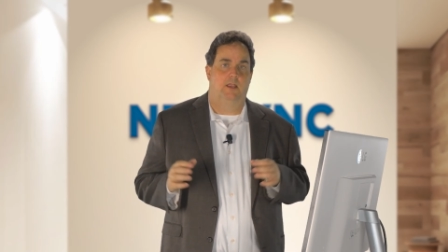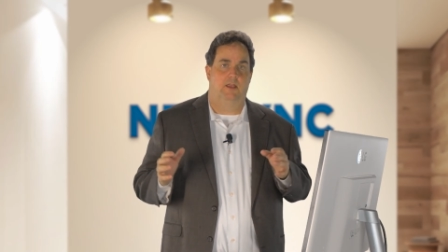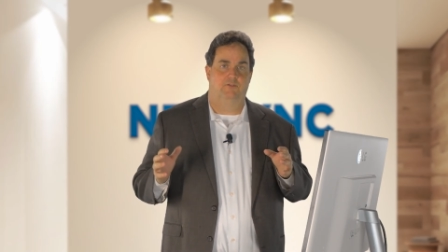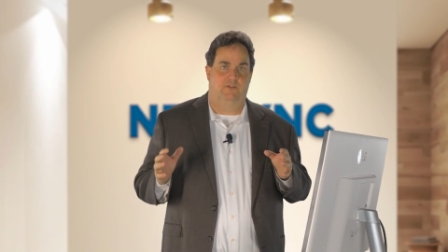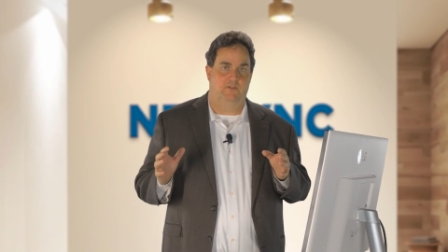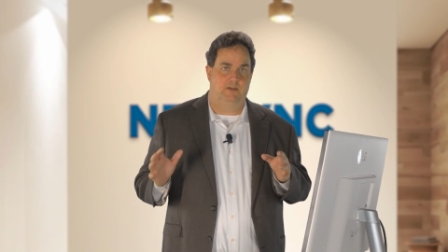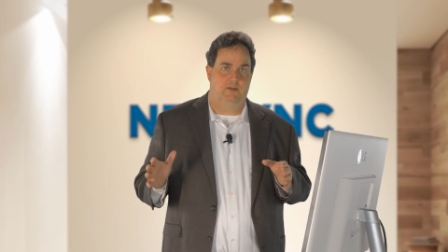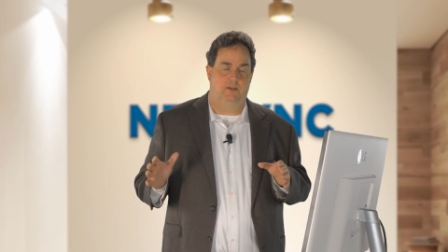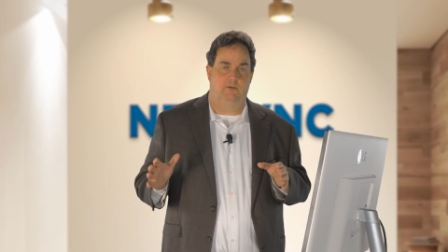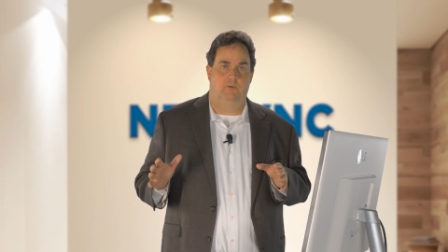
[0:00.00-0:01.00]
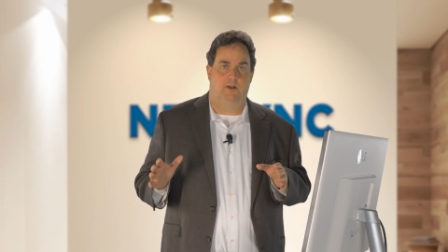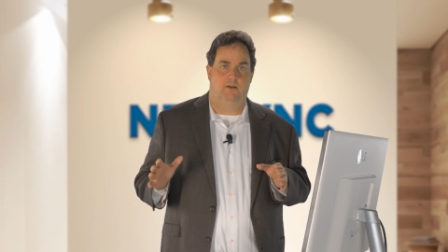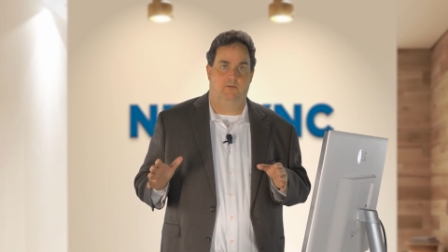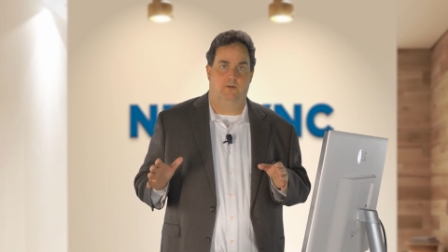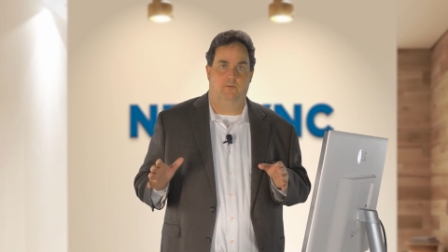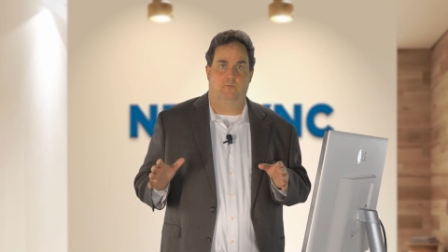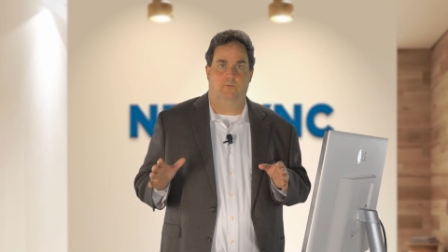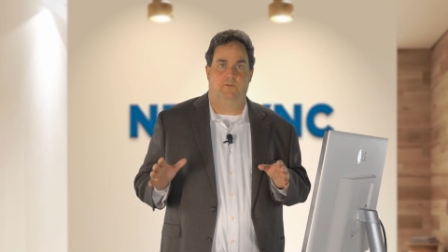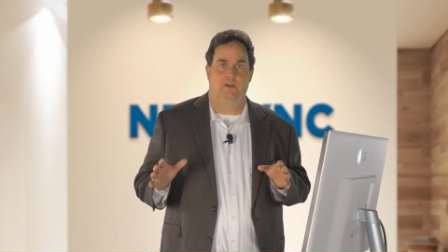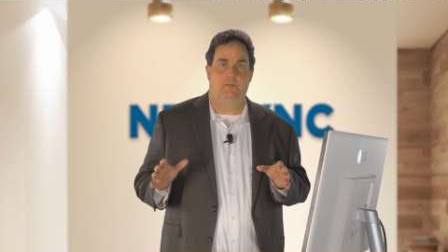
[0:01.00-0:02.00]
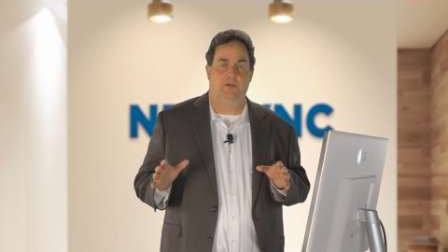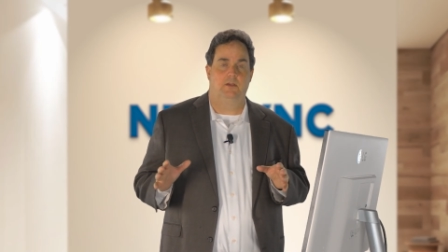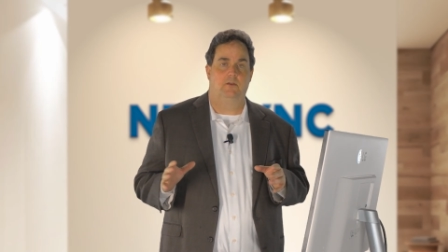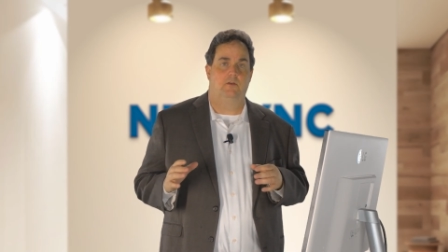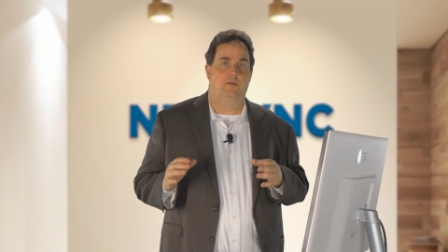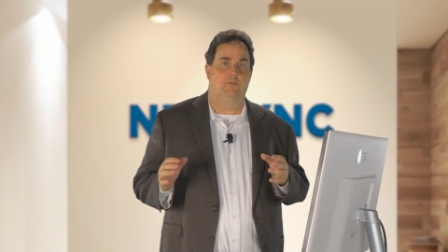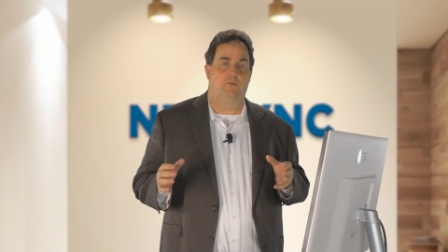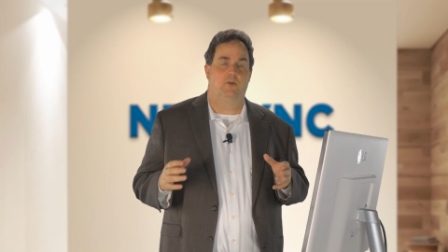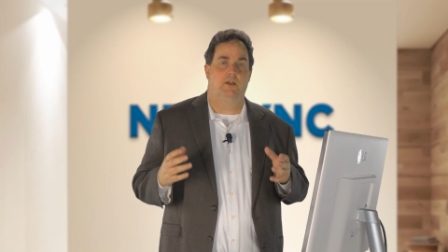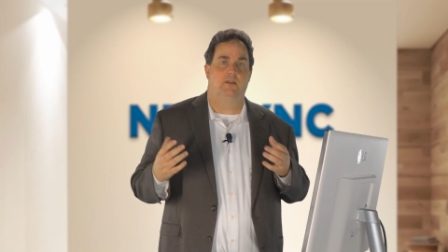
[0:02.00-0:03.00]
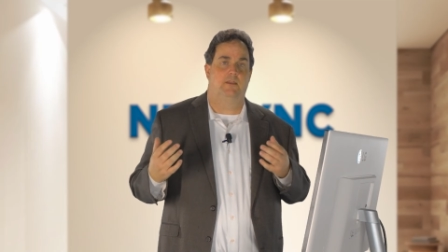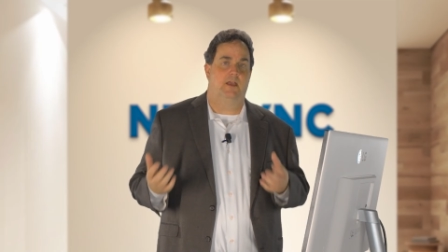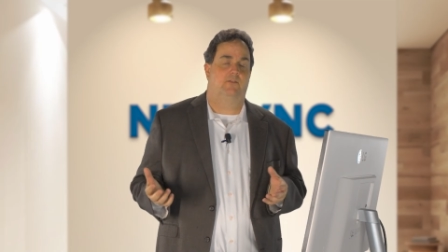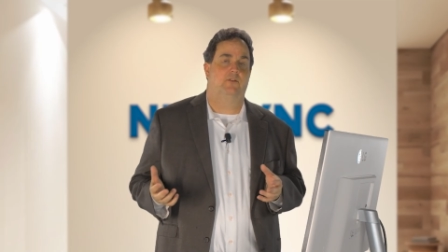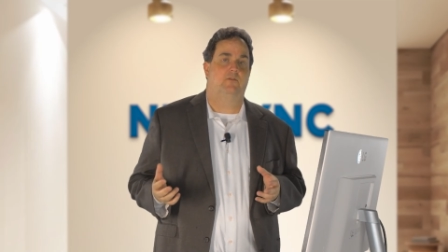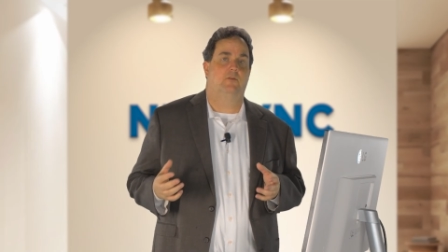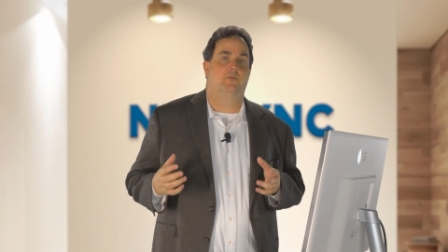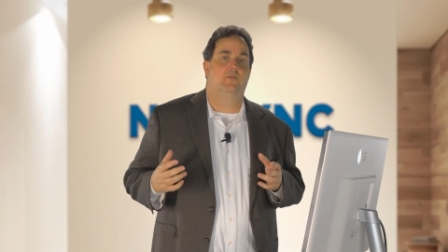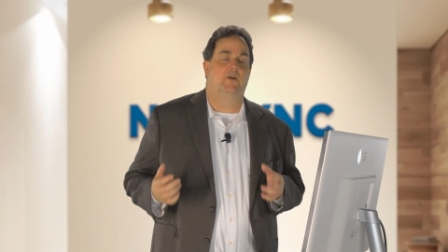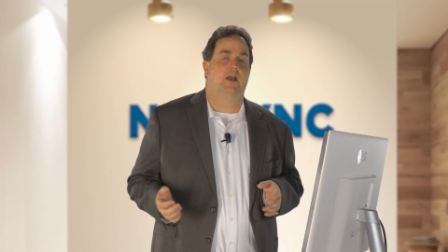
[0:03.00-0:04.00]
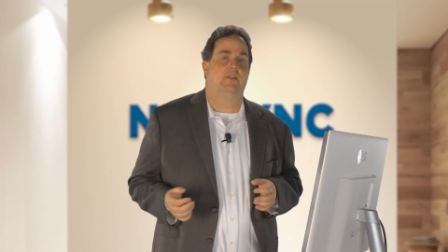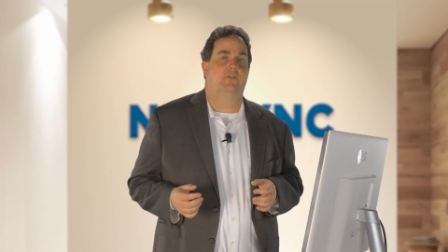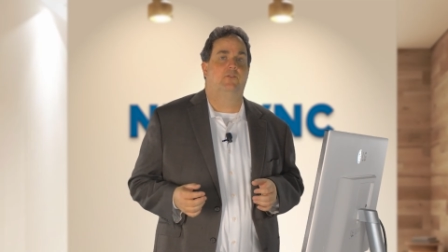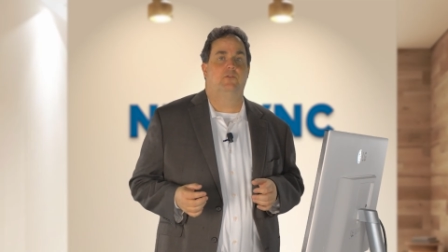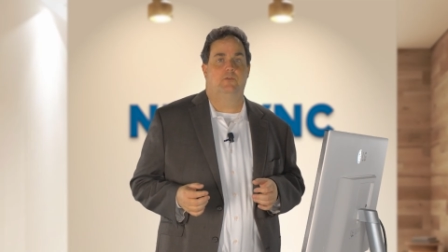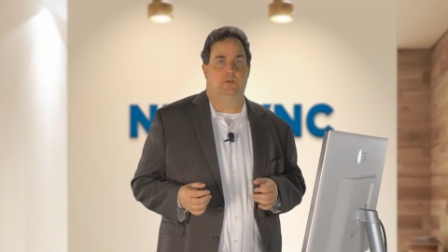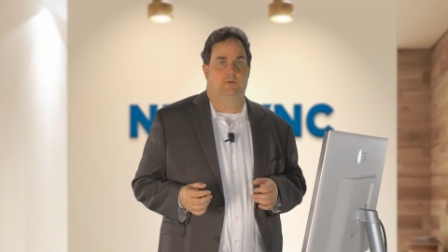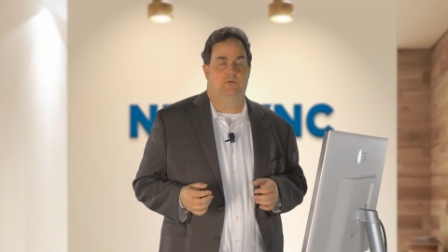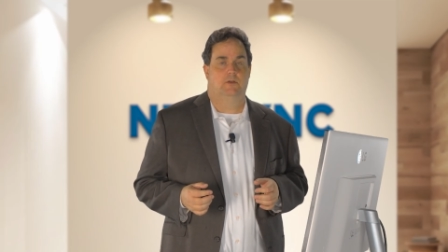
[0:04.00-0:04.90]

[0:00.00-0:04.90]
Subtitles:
and just dealing whatever CPU and memory that server provides to you.